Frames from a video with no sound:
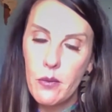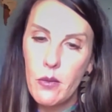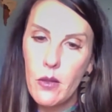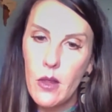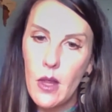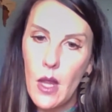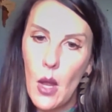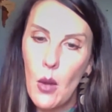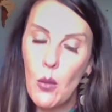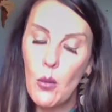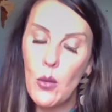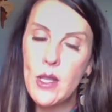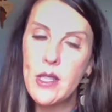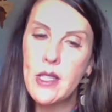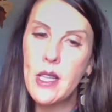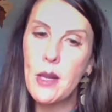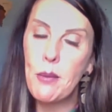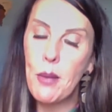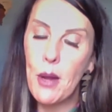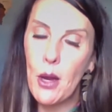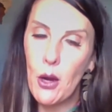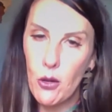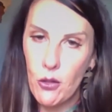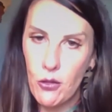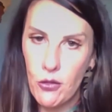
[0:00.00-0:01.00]
We see
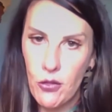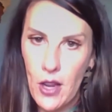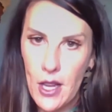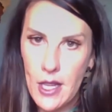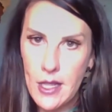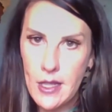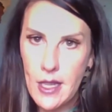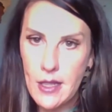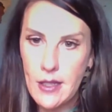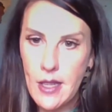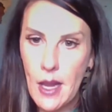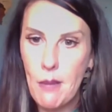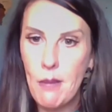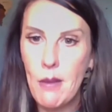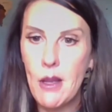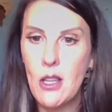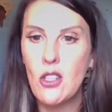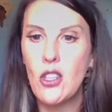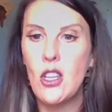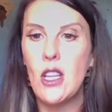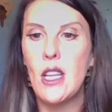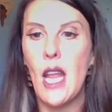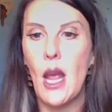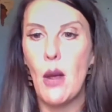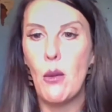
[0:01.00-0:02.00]
paired fins, as I
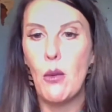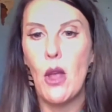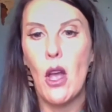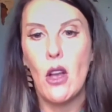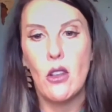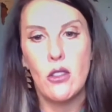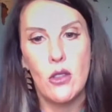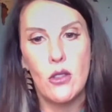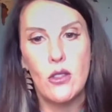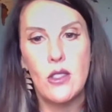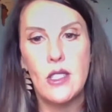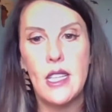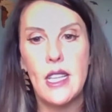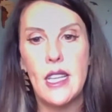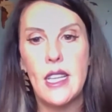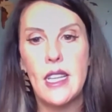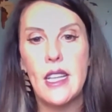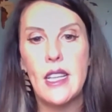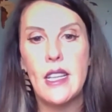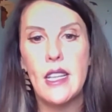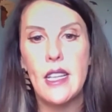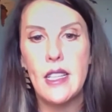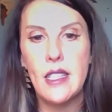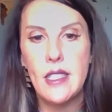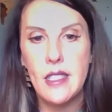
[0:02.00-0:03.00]
mentioned, and we also see
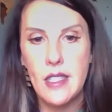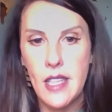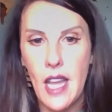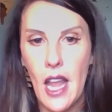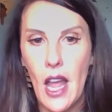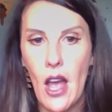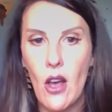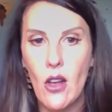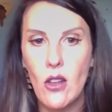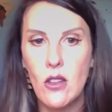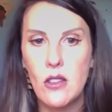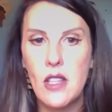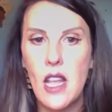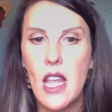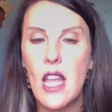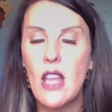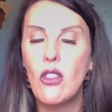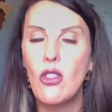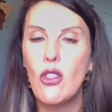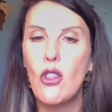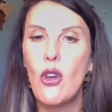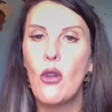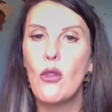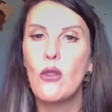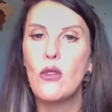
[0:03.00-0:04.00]
scales, and
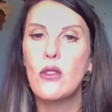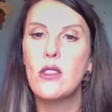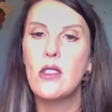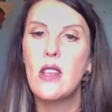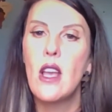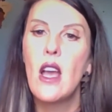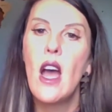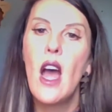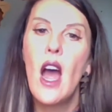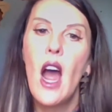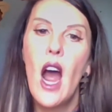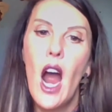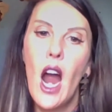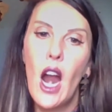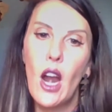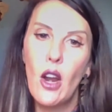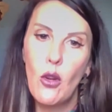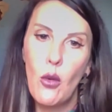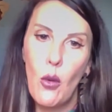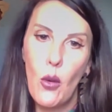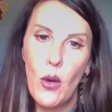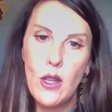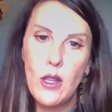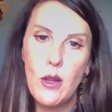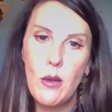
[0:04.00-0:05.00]
those are
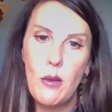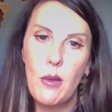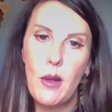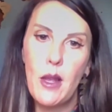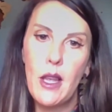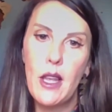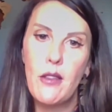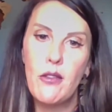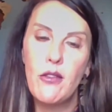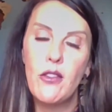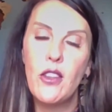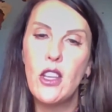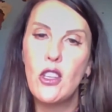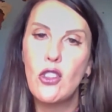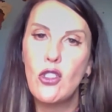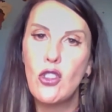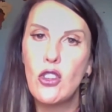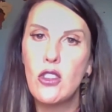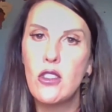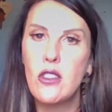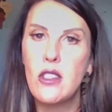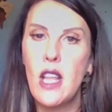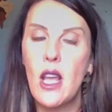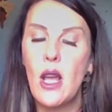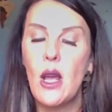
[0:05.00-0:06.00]
going to be
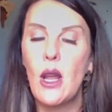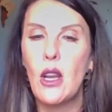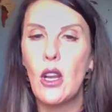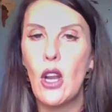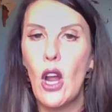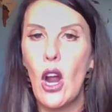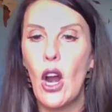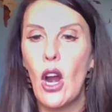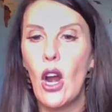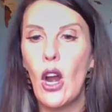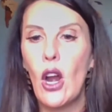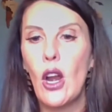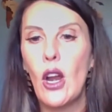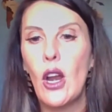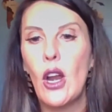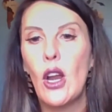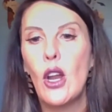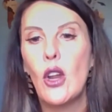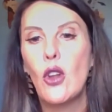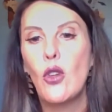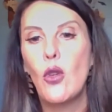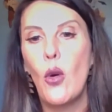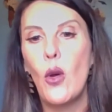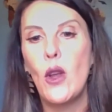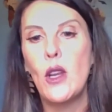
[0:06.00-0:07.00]
features that are
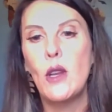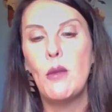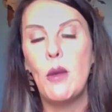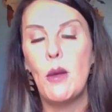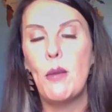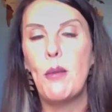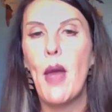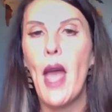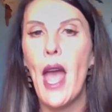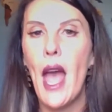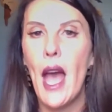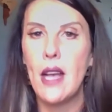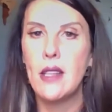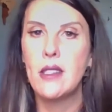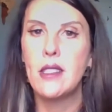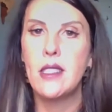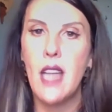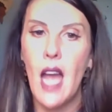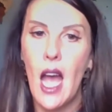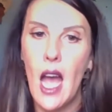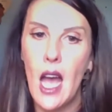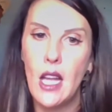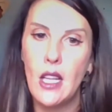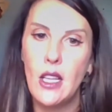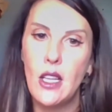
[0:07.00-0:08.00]
going to be passed
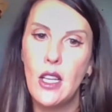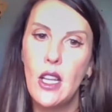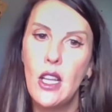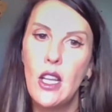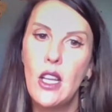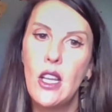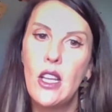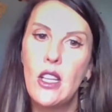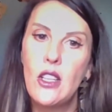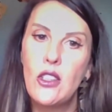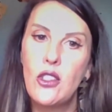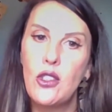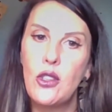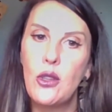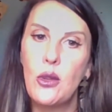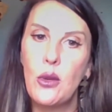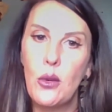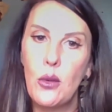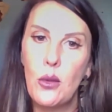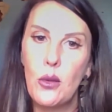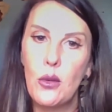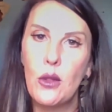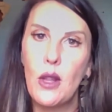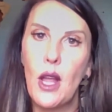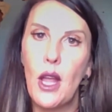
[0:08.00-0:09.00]
on
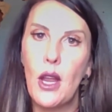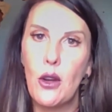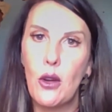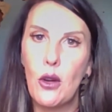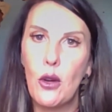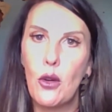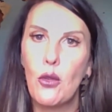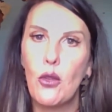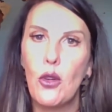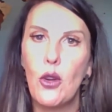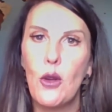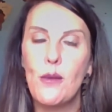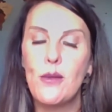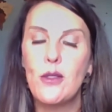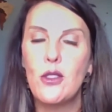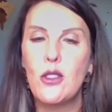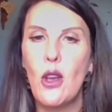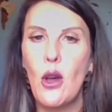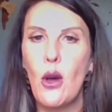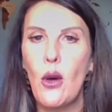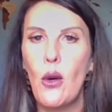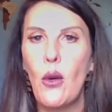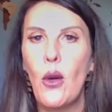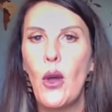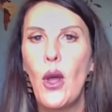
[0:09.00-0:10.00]
to later groups.
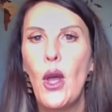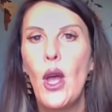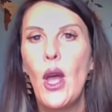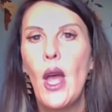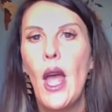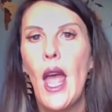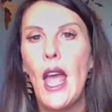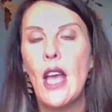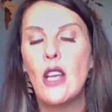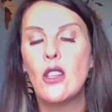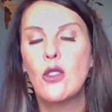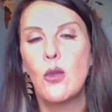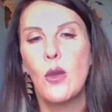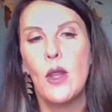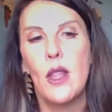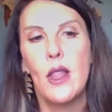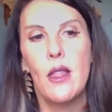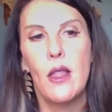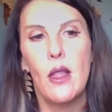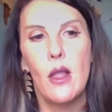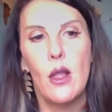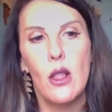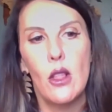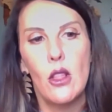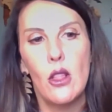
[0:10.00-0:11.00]
So as we
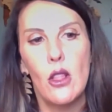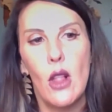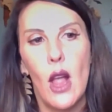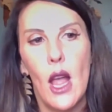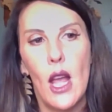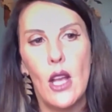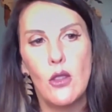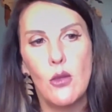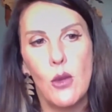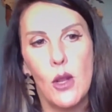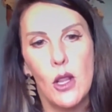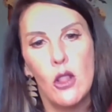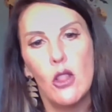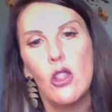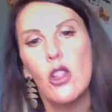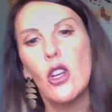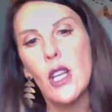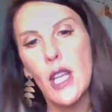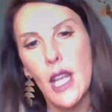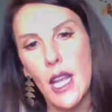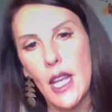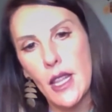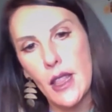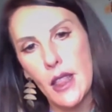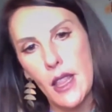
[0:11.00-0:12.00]
look
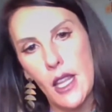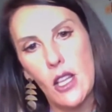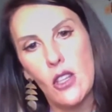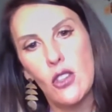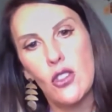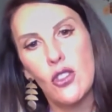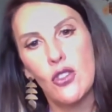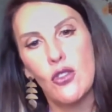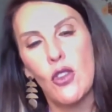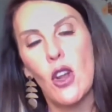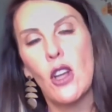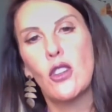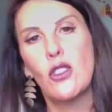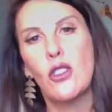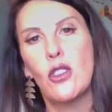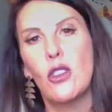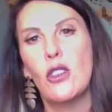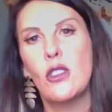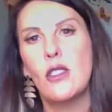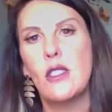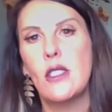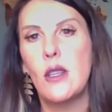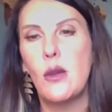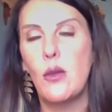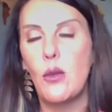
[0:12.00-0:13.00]
at these
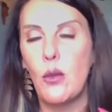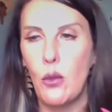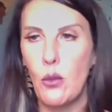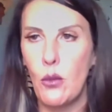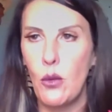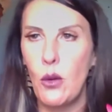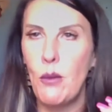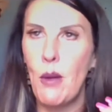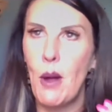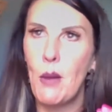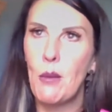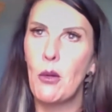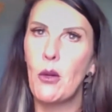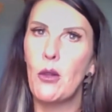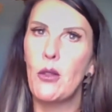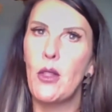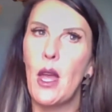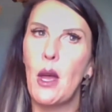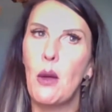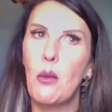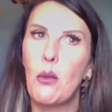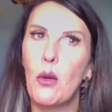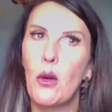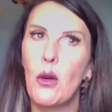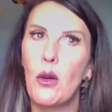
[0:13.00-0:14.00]
structures, remember
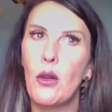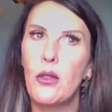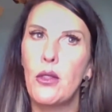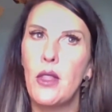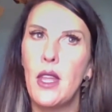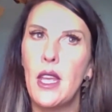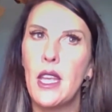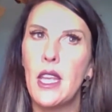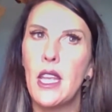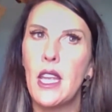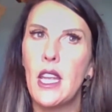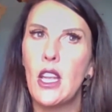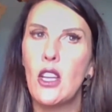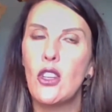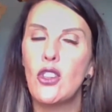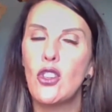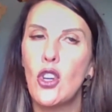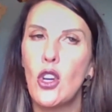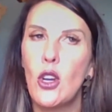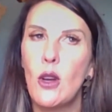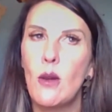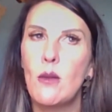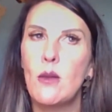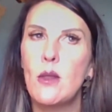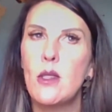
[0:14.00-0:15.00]
that we're thinking in
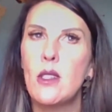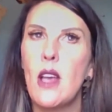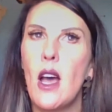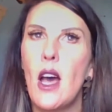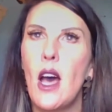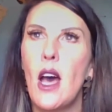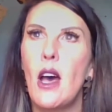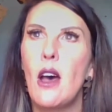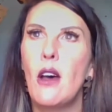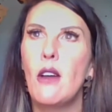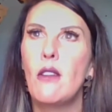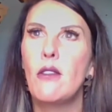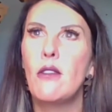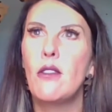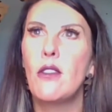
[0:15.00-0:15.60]
terms of